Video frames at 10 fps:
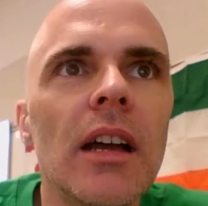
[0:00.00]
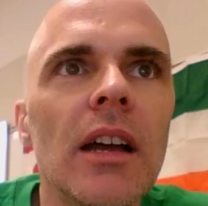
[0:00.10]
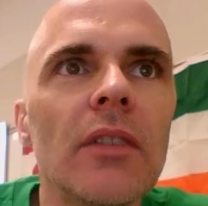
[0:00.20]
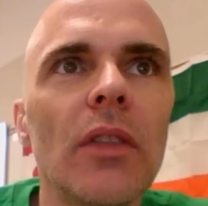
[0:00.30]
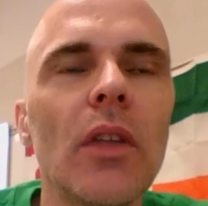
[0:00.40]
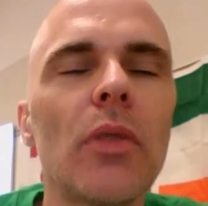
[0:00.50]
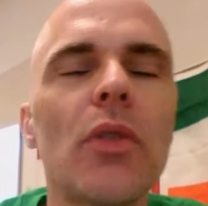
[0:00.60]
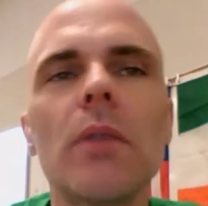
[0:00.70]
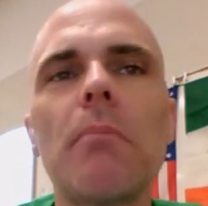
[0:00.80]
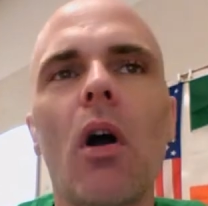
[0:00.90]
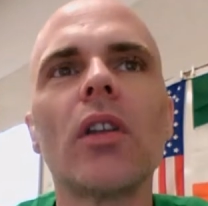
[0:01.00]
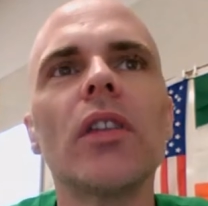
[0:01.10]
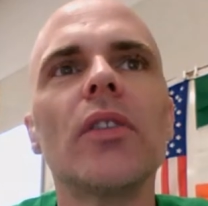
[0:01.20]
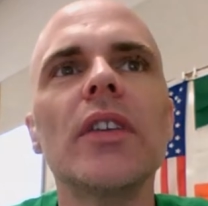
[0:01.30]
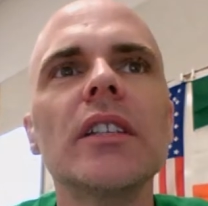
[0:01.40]
And then the third part of the
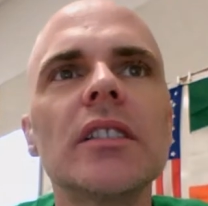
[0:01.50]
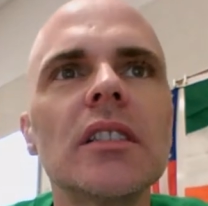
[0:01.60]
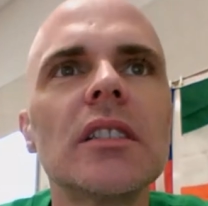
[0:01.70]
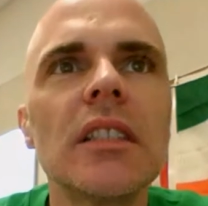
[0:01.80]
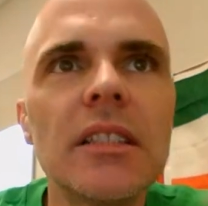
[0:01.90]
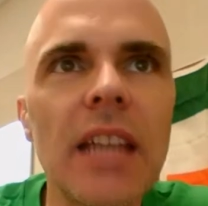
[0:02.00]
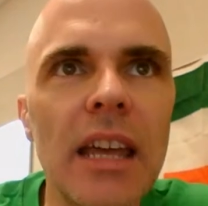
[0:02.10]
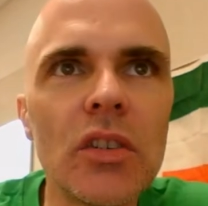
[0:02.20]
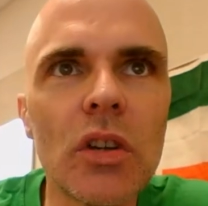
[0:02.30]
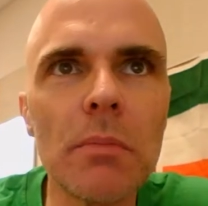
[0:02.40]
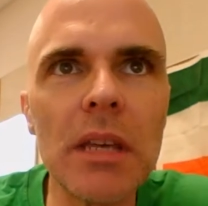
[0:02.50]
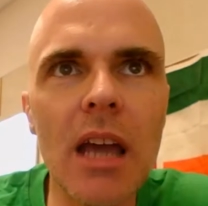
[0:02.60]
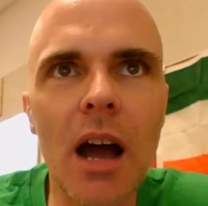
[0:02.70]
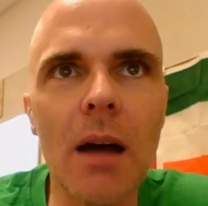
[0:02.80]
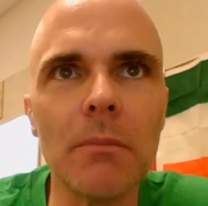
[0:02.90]
thesis, the danger
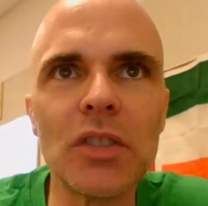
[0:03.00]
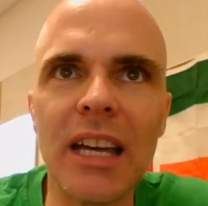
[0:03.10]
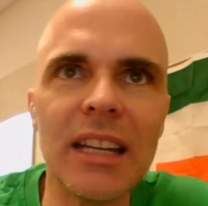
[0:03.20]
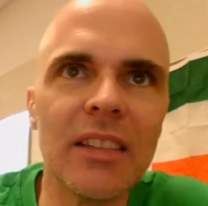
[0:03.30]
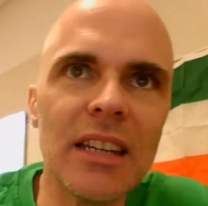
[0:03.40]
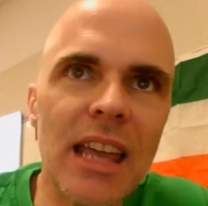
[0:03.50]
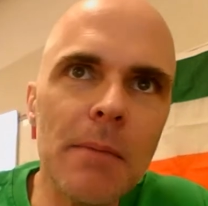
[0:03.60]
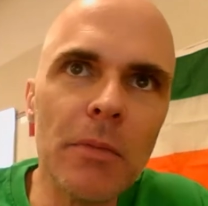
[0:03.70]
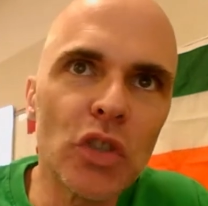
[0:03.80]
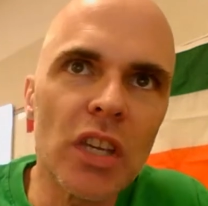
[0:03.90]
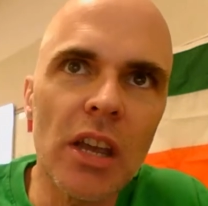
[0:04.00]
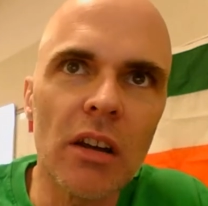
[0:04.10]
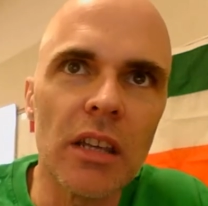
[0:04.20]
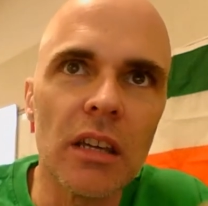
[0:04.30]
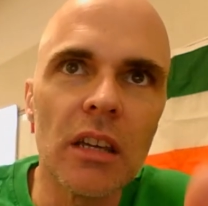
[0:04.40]
becomes that in the name of
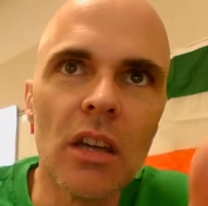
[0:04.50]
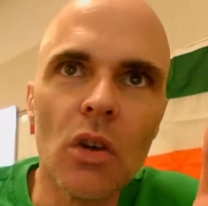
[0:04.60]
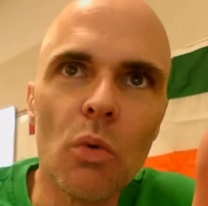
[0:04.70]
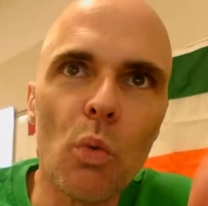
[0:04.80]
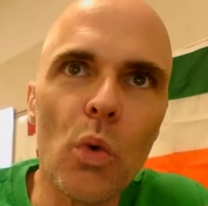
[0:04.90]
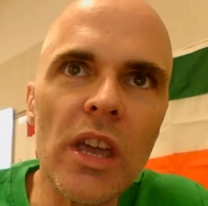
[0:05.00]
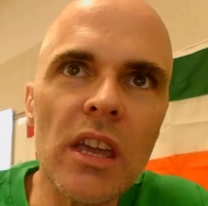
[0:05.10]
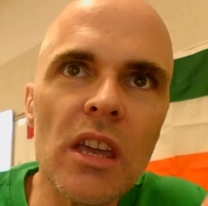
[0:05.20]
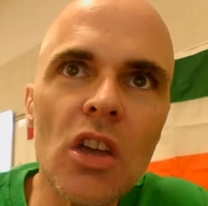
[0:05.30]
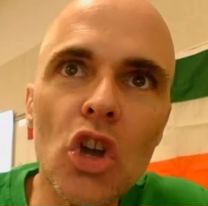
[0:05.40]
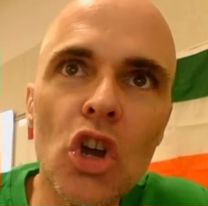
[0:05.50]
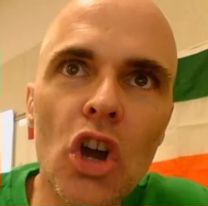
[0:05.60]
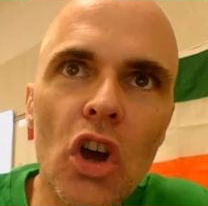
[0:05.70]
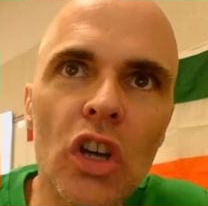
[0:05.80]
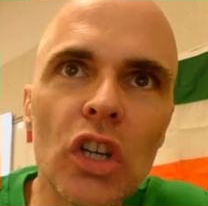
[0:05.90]
security, we
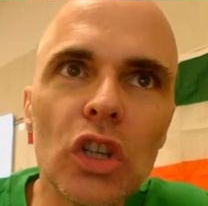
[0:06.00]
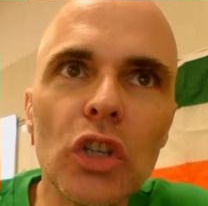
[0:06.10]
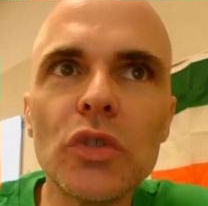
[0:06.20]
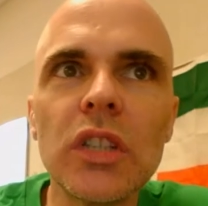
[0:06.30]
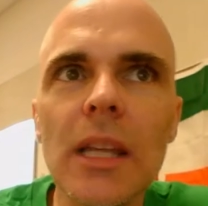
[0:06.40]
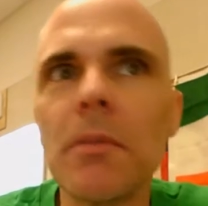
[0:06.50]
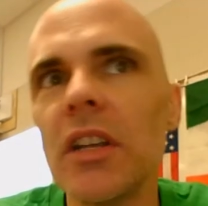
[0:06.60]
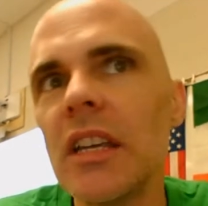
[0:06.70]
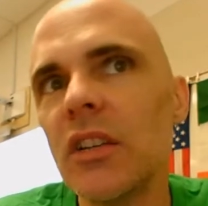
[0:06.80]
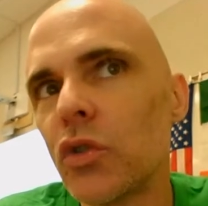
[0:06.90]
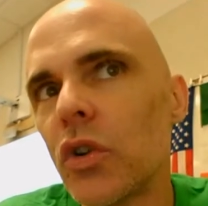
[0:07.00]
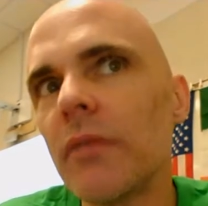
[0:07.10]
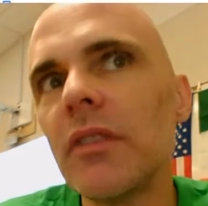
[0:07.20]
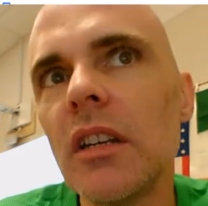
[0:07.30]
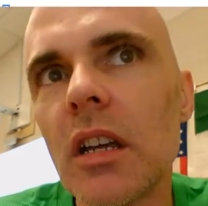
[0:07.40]
could lose liberty and
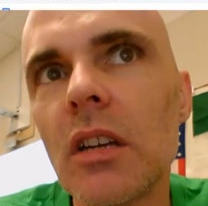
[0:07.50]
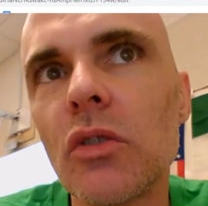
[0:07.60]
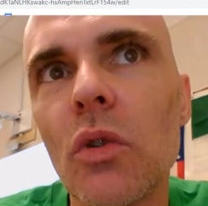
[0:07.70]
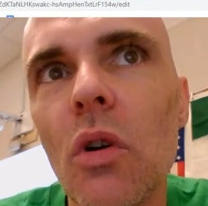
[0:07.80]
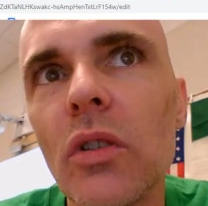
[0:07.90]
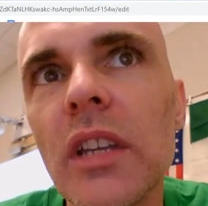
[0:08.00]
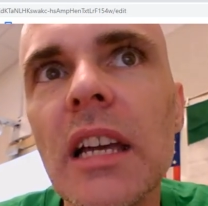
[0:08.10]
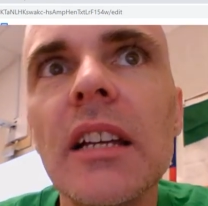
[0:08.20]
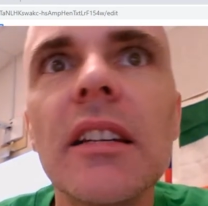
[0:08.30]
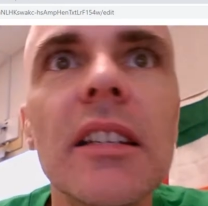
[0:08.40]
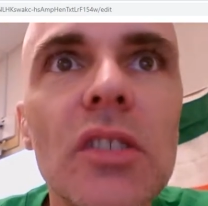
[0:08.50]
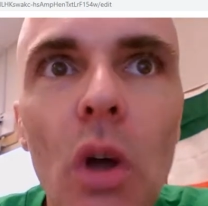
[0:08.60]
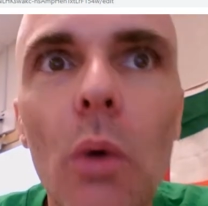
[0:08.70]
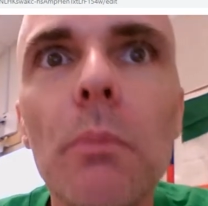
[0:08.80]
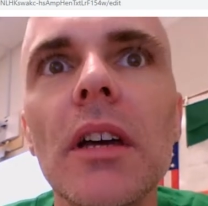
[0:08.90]
drift into controlled
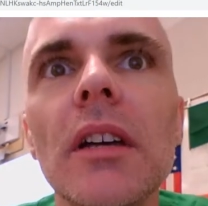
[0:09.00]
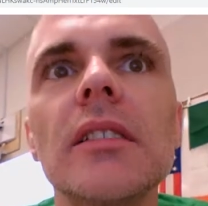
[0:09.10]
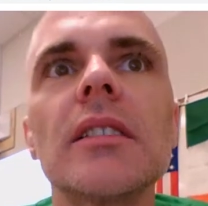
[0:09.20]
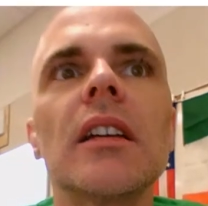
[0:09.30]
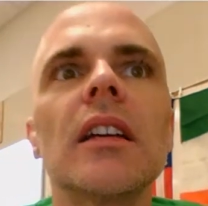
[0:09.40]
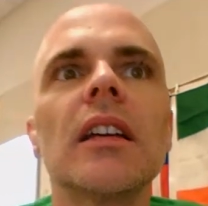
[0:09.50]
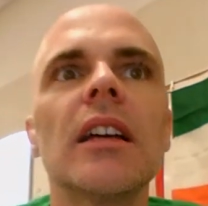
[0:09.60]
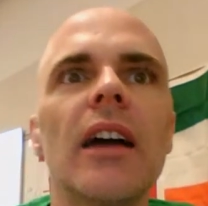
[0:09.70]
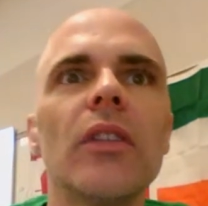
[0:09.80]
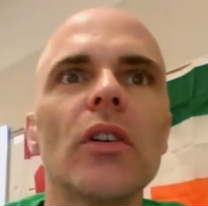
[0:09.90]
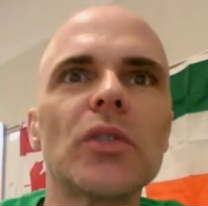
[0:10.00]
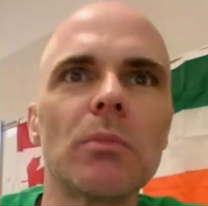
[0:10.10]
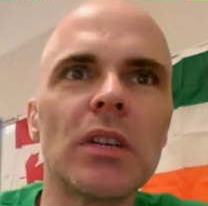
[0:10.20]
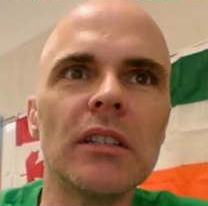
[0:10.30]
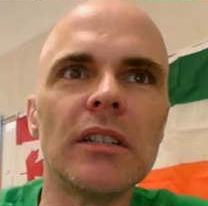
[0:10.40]
dystopias. And there's some
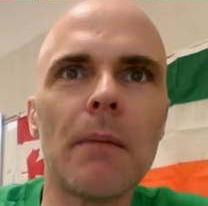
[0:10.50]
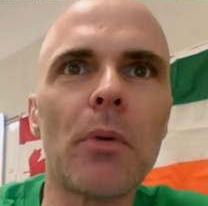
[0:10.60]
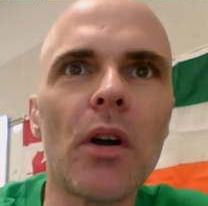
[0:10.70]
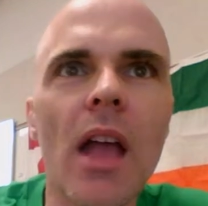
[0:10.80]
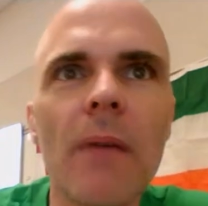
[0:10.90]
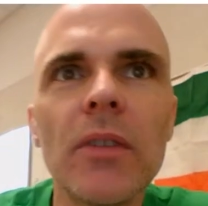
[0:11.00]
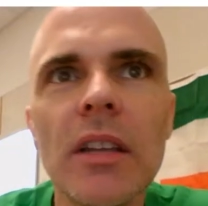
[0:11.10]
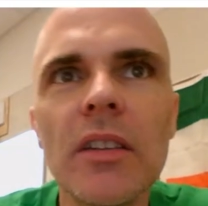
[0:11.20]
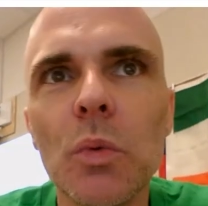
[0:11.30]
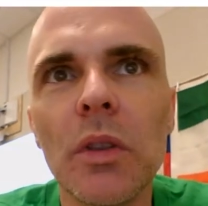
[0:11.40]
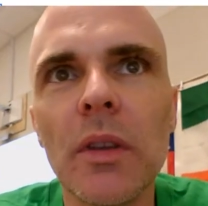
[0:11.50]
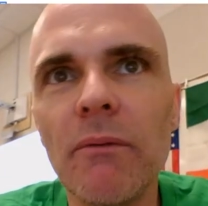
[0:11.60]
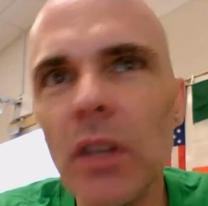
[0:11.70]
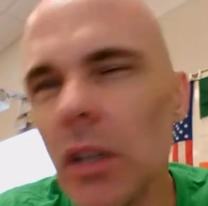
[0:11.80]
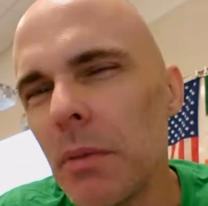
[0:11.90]
contemporary evidence with the
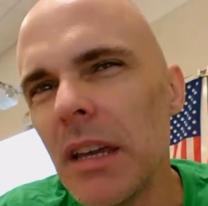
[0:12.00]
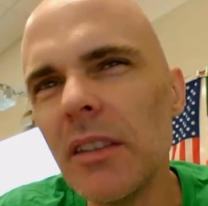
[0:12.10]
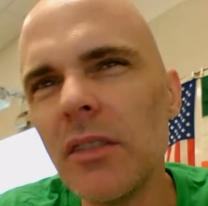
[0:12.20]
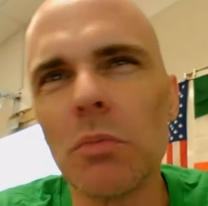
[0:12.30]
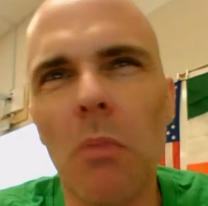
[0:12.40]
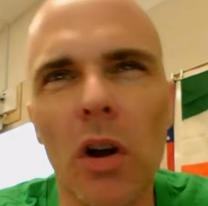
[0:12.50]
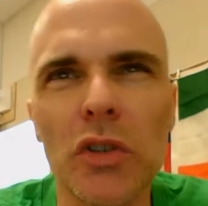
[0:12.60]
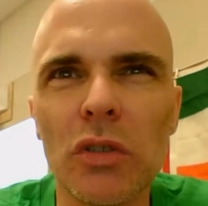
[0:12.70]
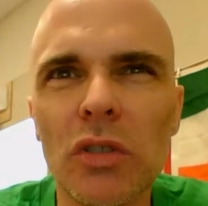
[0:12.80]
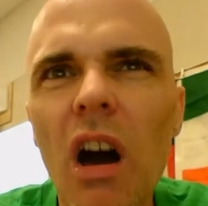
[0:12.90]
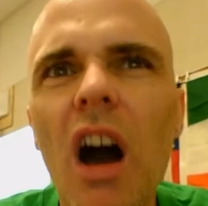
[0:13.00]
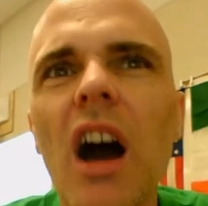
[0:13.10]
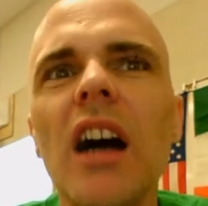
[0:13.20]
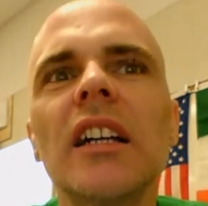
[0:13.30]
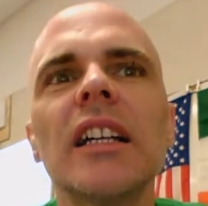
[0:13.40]
Philippines and martial
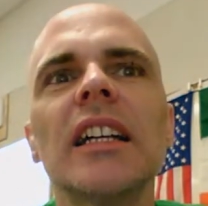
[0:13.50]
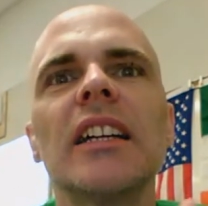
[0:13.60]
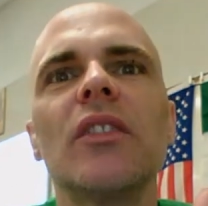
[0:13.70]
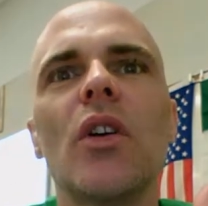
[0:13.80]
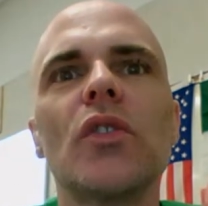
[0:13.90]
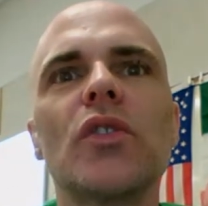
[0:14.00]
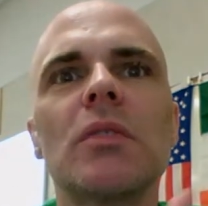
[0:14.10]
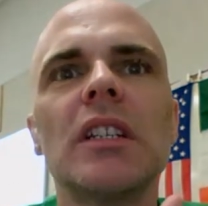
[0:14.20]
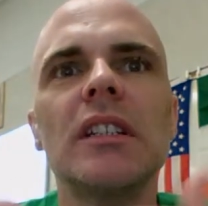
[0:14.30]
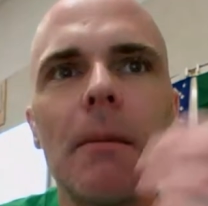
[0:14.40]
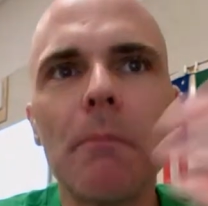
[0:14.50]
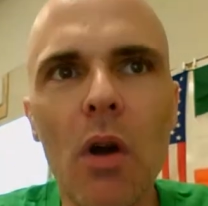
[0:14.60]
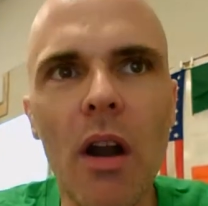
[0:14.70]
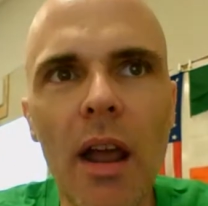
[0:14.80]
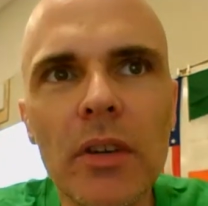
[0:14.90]
law. There's some
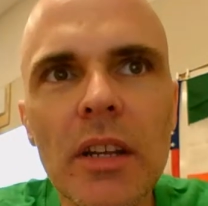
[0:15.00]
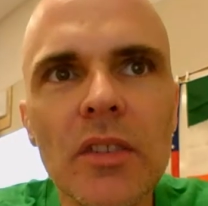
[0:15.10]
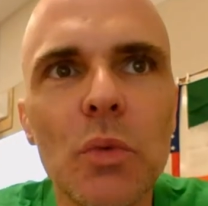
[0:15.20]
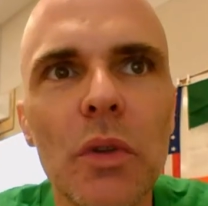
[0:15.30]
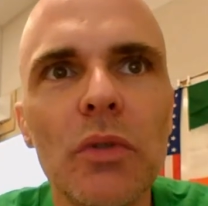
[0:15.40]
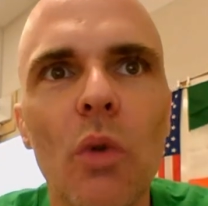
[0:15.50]
contemporary evidence with